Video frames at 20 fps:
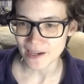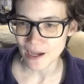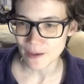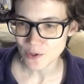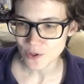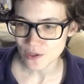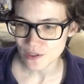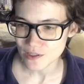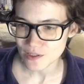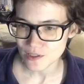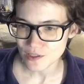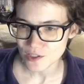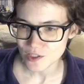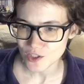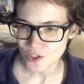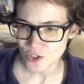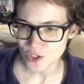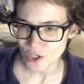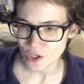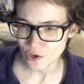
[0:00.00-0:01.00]
I'm going to the
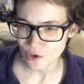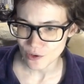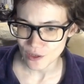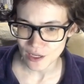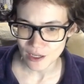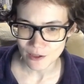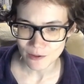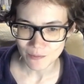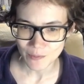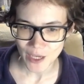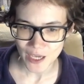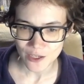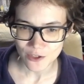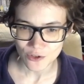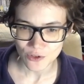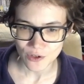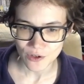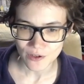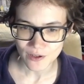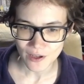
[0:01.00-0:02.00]
studio, and
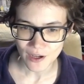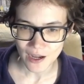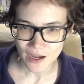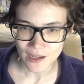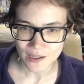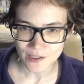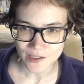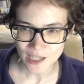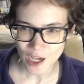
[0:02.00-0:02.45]
Patreon guys,